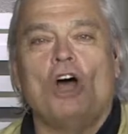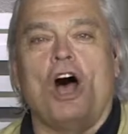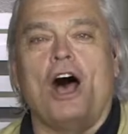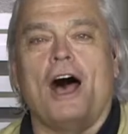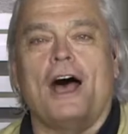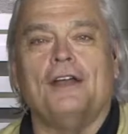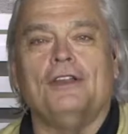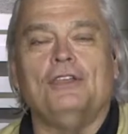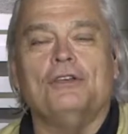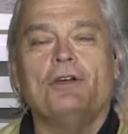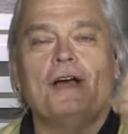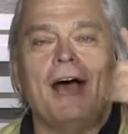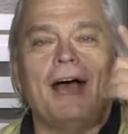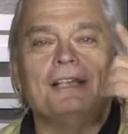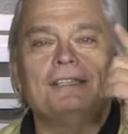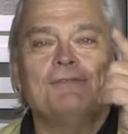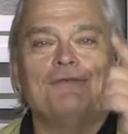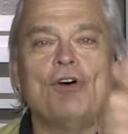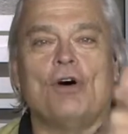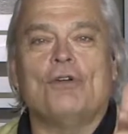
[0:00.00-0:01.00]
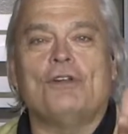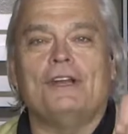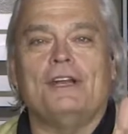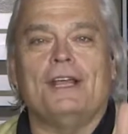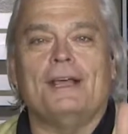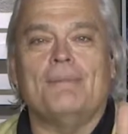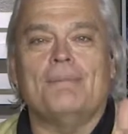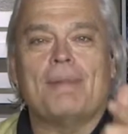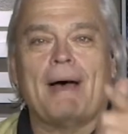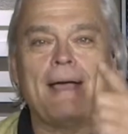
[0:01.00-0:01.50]
on. You guys voted
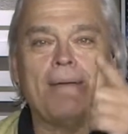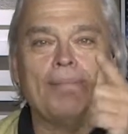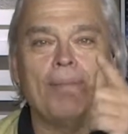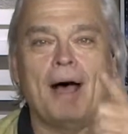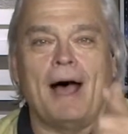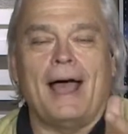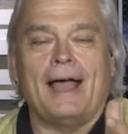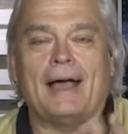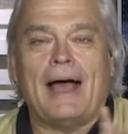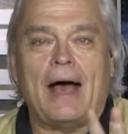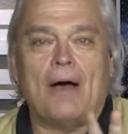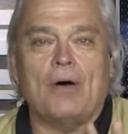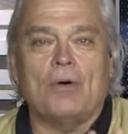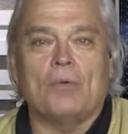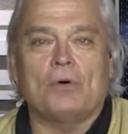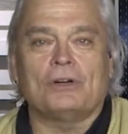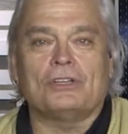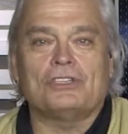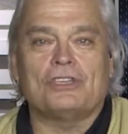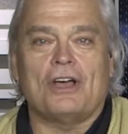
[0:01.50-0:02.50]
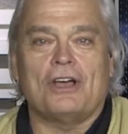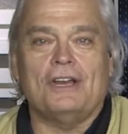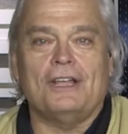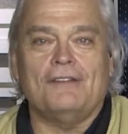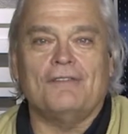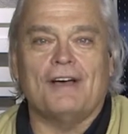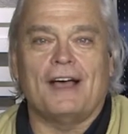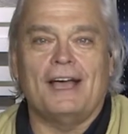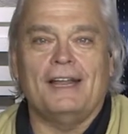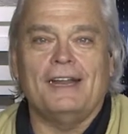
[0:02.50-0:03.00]
him by buying. How it works on
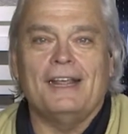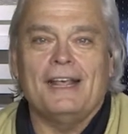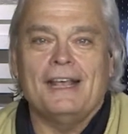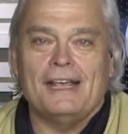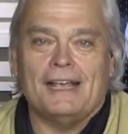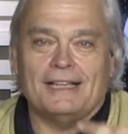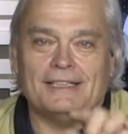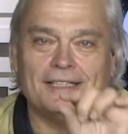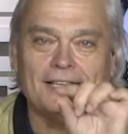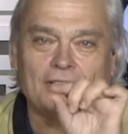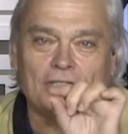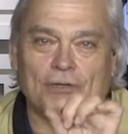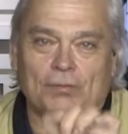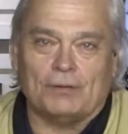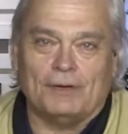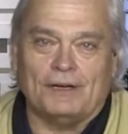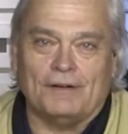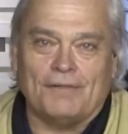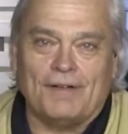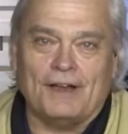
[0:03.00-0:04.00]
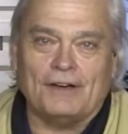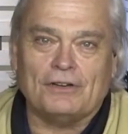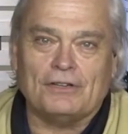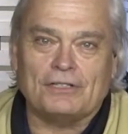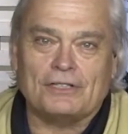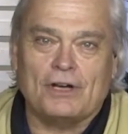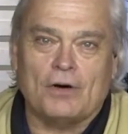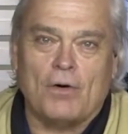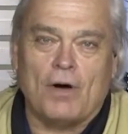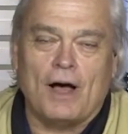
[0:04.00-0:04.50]
Evine is these three
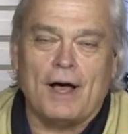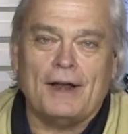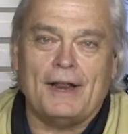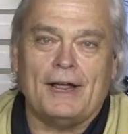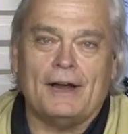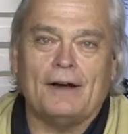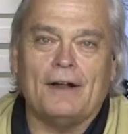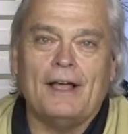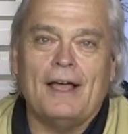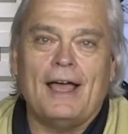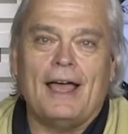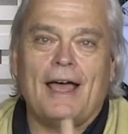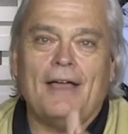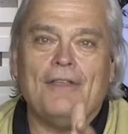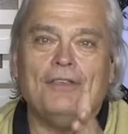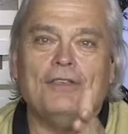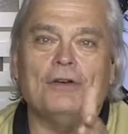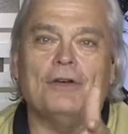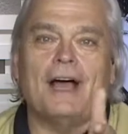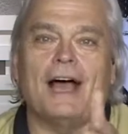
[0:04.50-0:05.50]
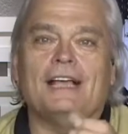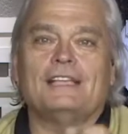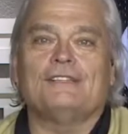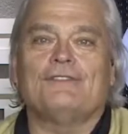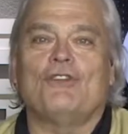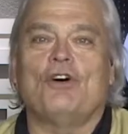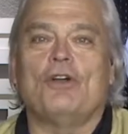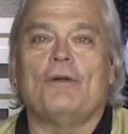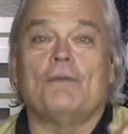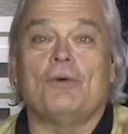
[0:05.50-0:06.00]
inventors go on air, and you guys
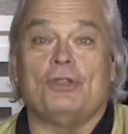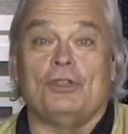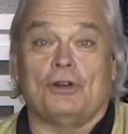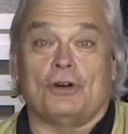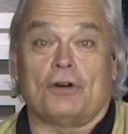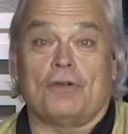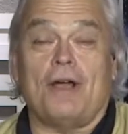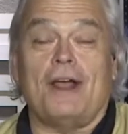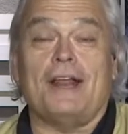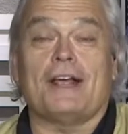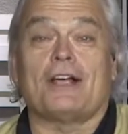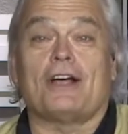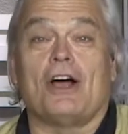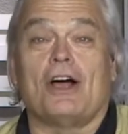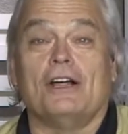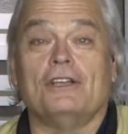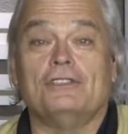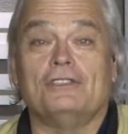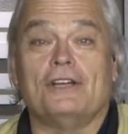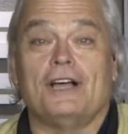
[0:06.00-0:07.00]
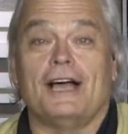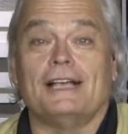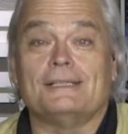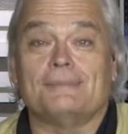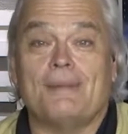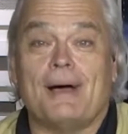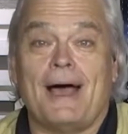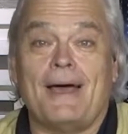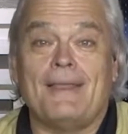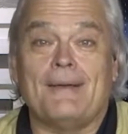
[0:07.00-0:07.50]
vote with your credit cards. You guys
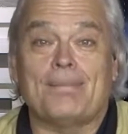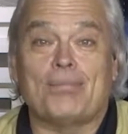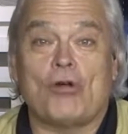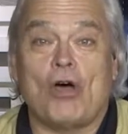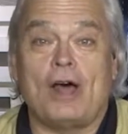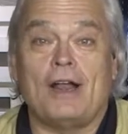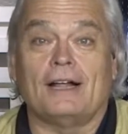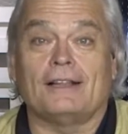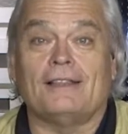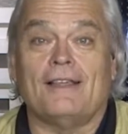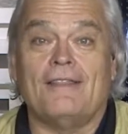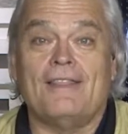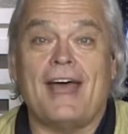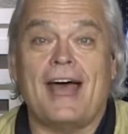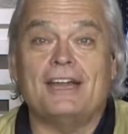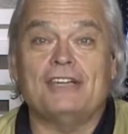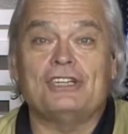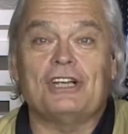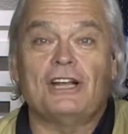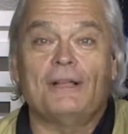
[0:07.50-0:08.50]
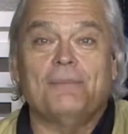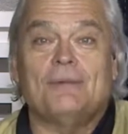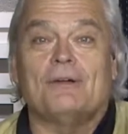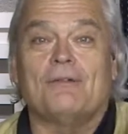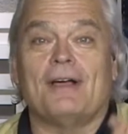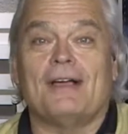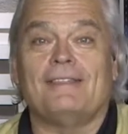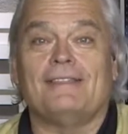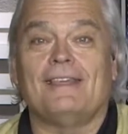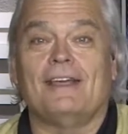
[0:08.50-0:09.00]
buy the product, and that gentleman
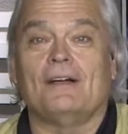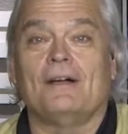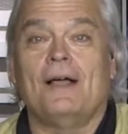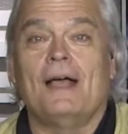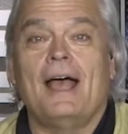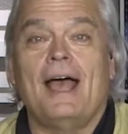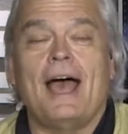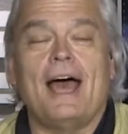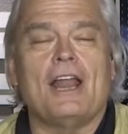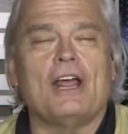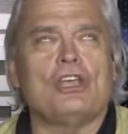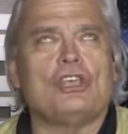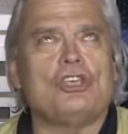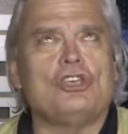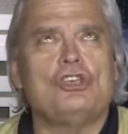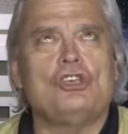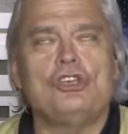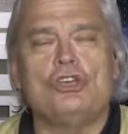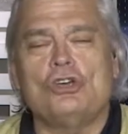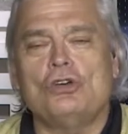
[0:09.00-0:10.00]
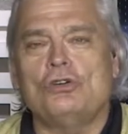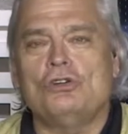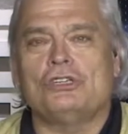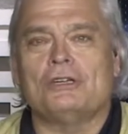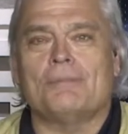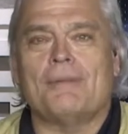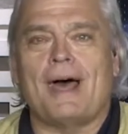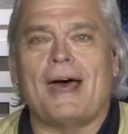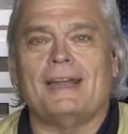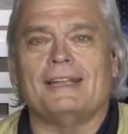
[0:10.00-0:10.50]
right there had a
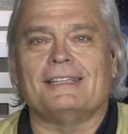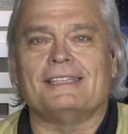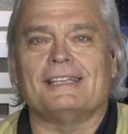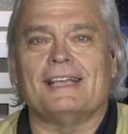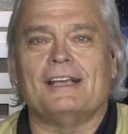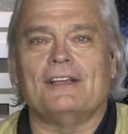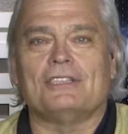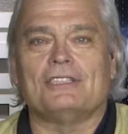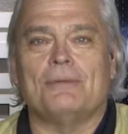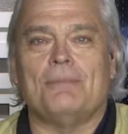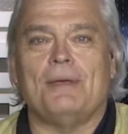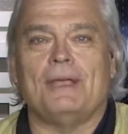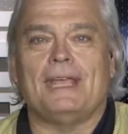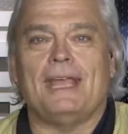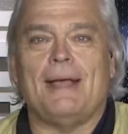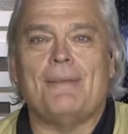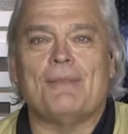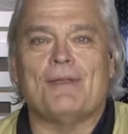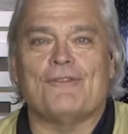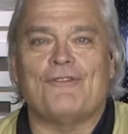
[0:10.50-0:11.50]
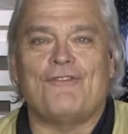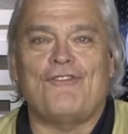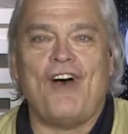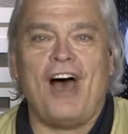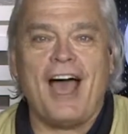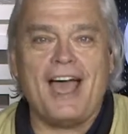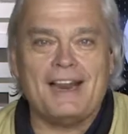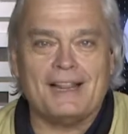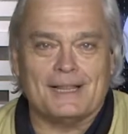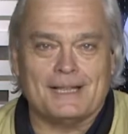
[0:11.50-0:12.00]
huge amount of sales and became the
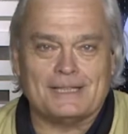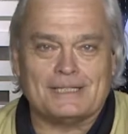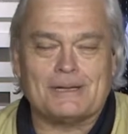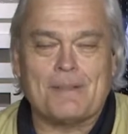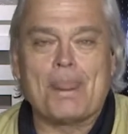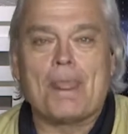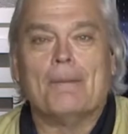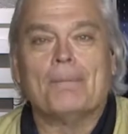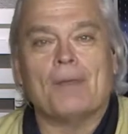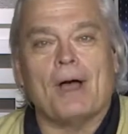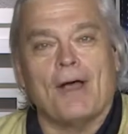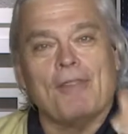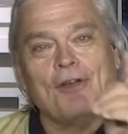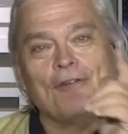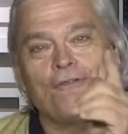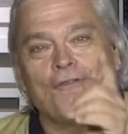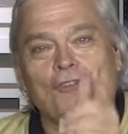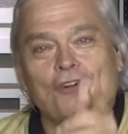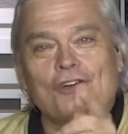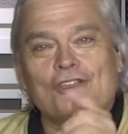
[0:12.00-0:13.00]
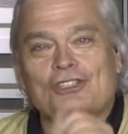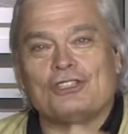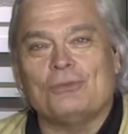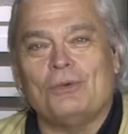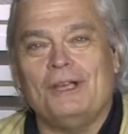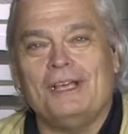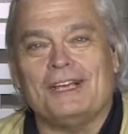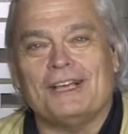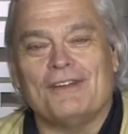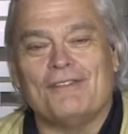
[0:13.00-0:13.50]
finalist on the first
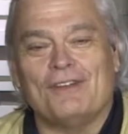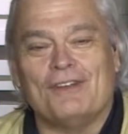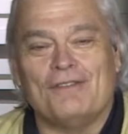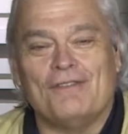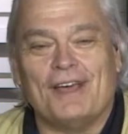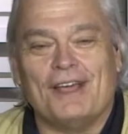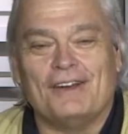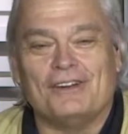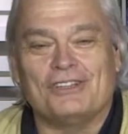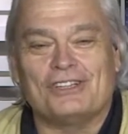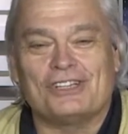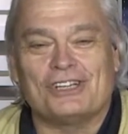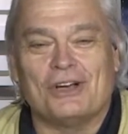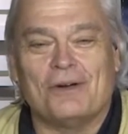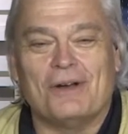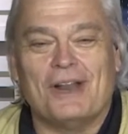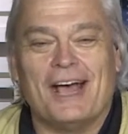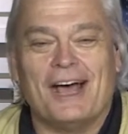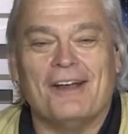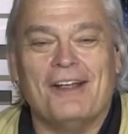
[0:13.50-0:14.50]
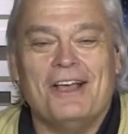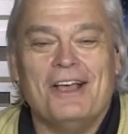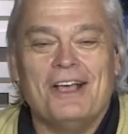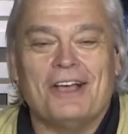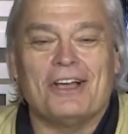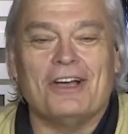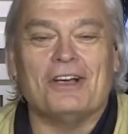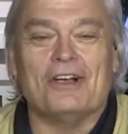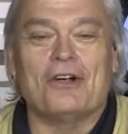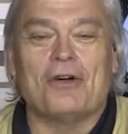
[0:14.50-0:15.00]
week of Inventor Showdown.
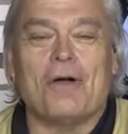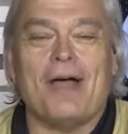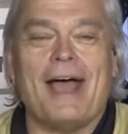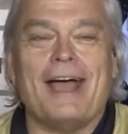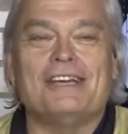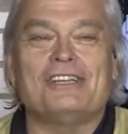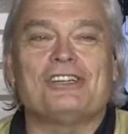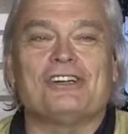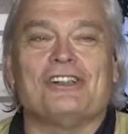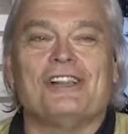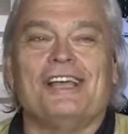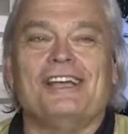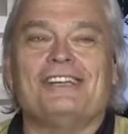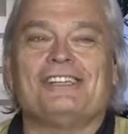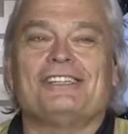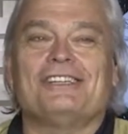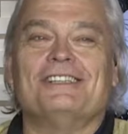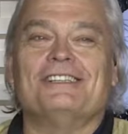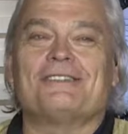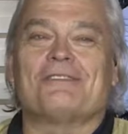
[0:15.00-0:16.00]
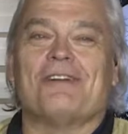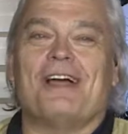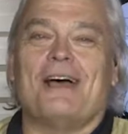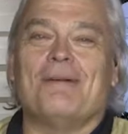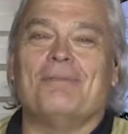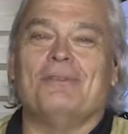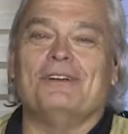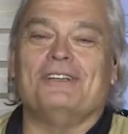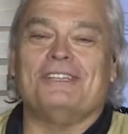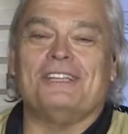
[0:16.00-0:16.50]
Congratulations,
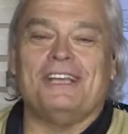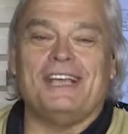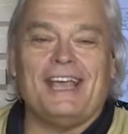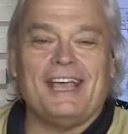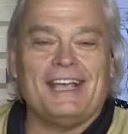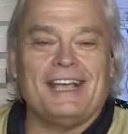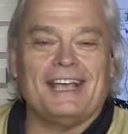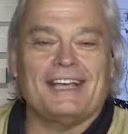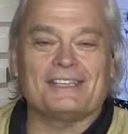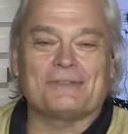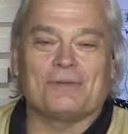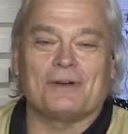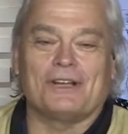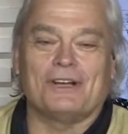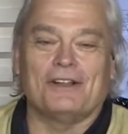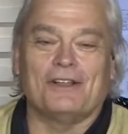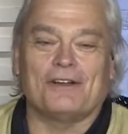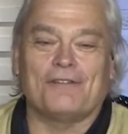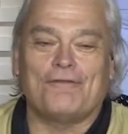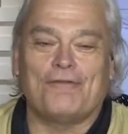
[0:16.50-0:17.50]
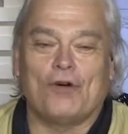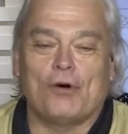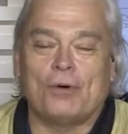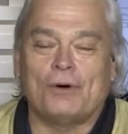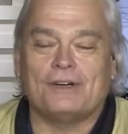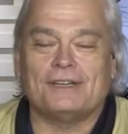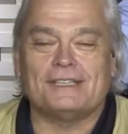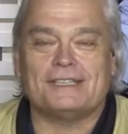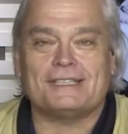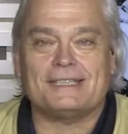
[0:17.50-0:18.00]
Robert Dieguez. We're going to look
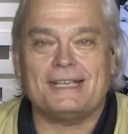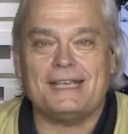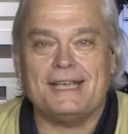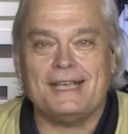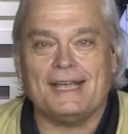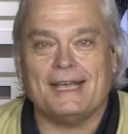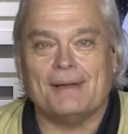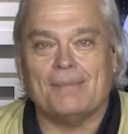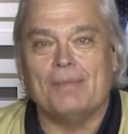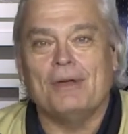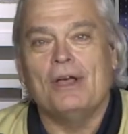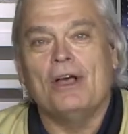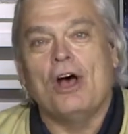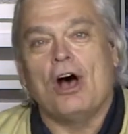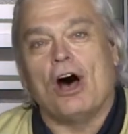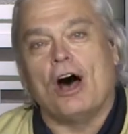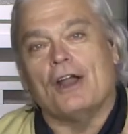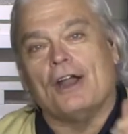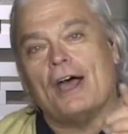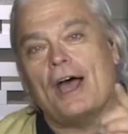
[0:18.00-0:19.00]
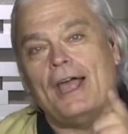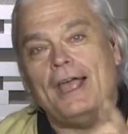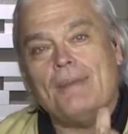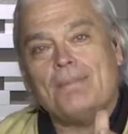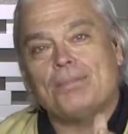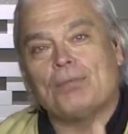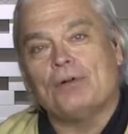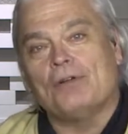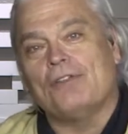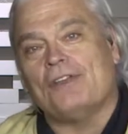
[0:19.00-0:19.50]
forward to seeing him on
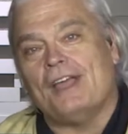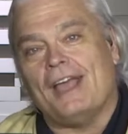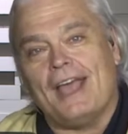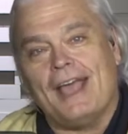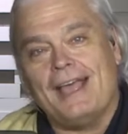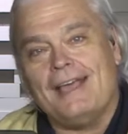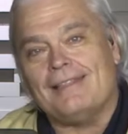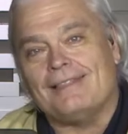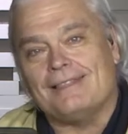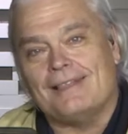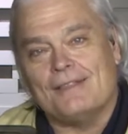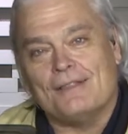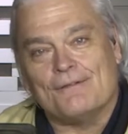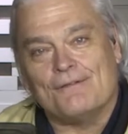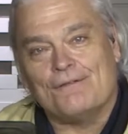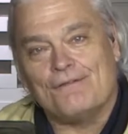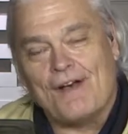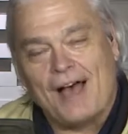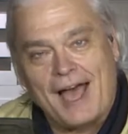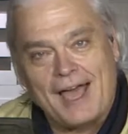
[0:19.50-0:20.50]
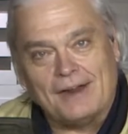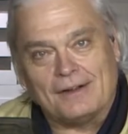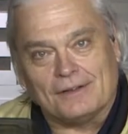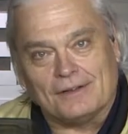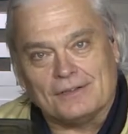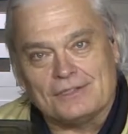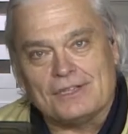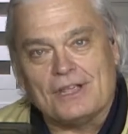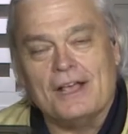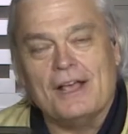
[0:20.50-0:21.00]
April the 8th in the
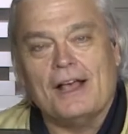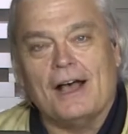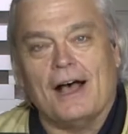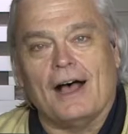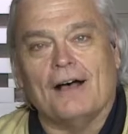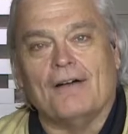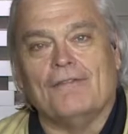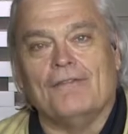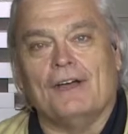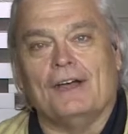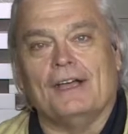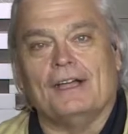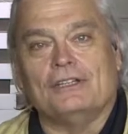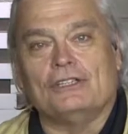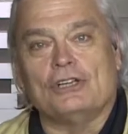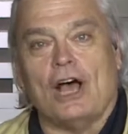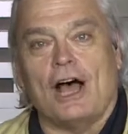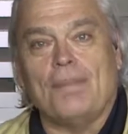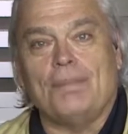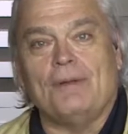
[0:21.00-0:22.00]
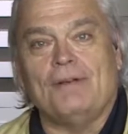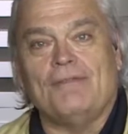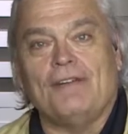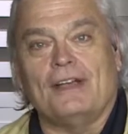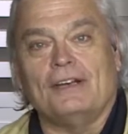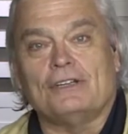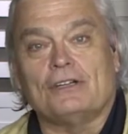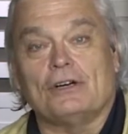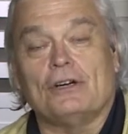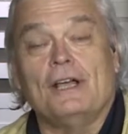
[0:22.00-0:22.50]
finals of the Top
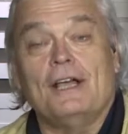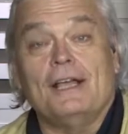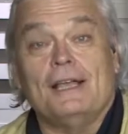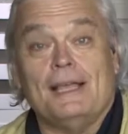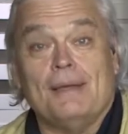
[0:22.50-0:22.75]
Inventor.